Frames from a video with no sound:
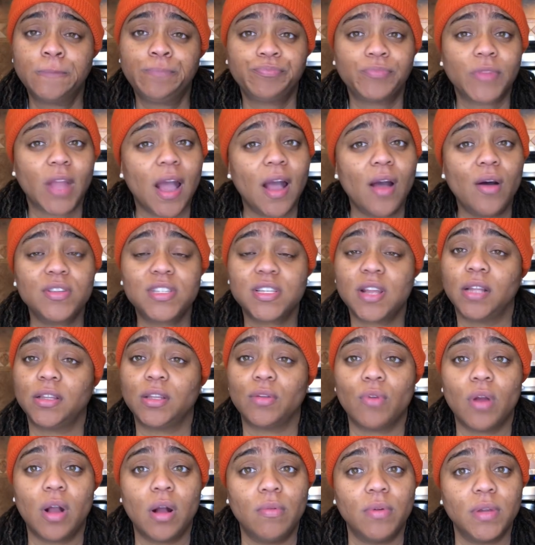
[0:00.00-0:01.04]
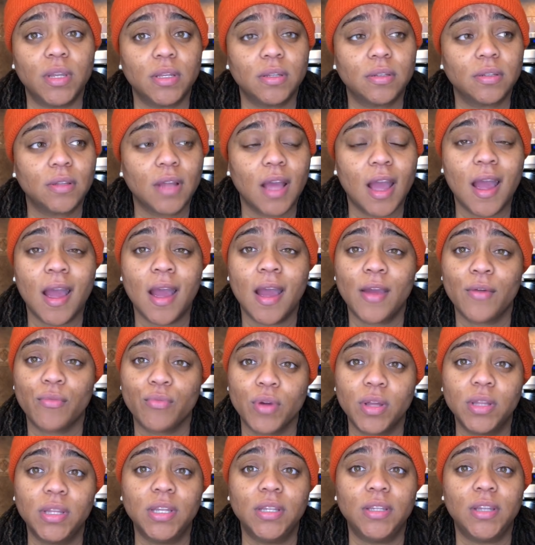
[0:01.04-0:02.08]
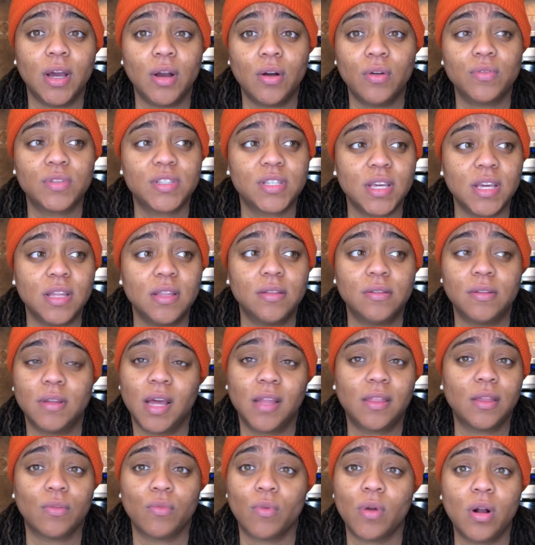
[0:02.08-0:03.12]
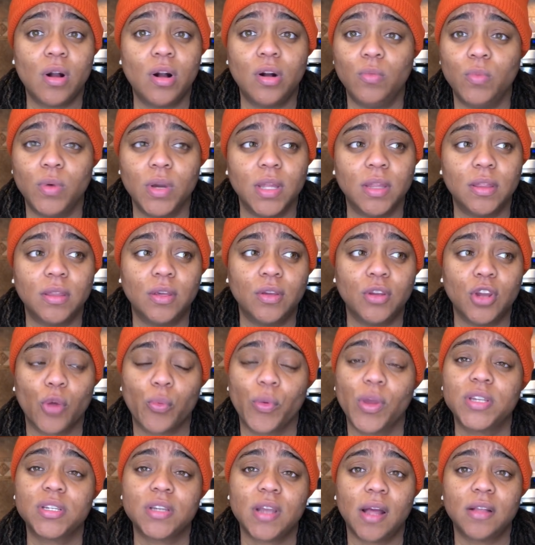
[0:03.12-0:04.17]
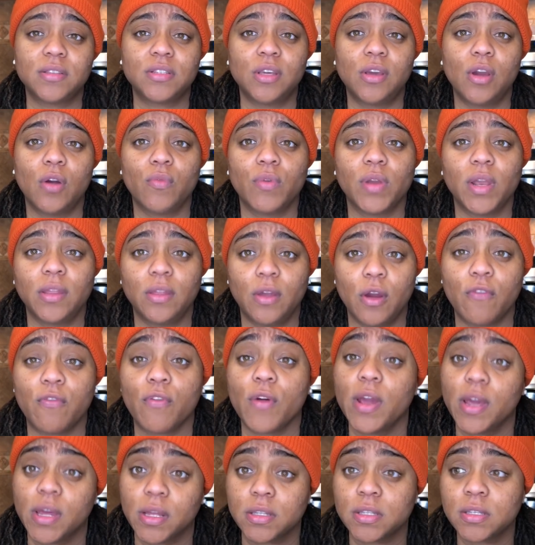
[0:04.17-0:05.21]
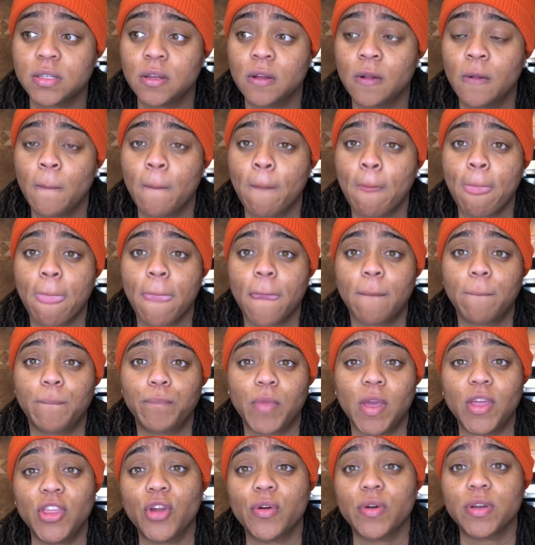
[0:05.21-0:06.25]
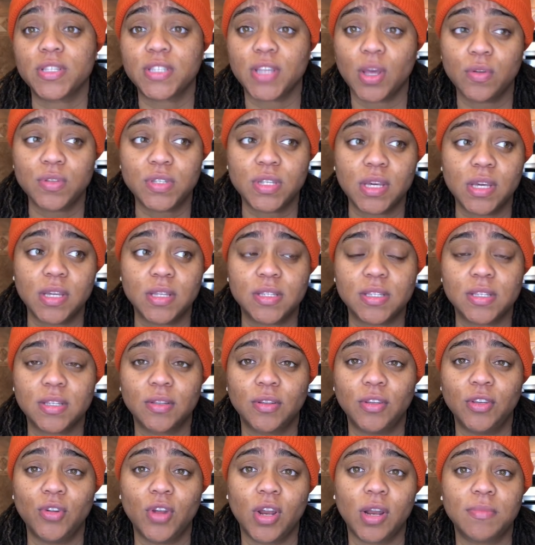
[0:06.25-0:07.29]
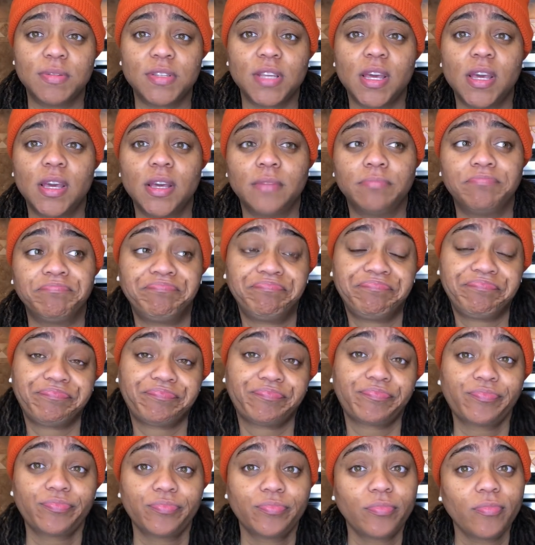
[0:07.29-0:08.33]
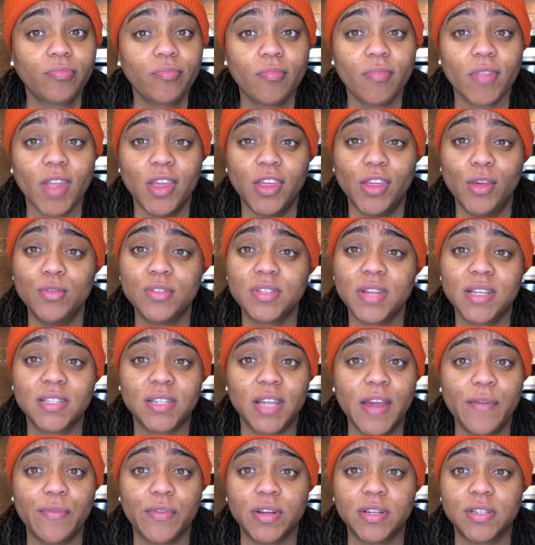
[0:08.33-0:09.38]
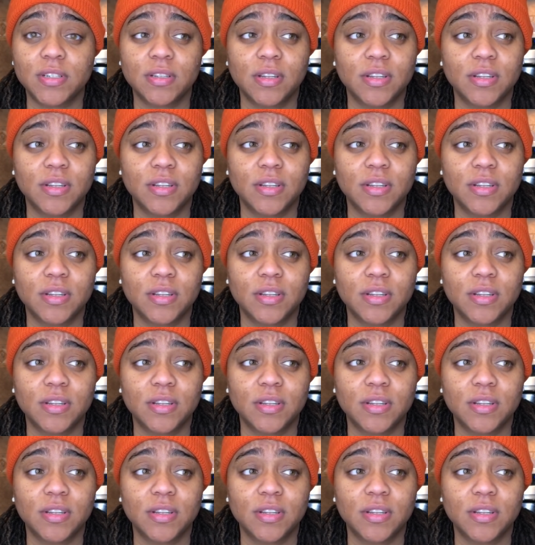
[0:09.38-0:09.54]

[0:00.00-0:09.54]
I don't see nothing wrong with it. I really don't see nothing wrong with, you know, reaching out to your friends and your associates. You know what I'm saying? Use it as leverage.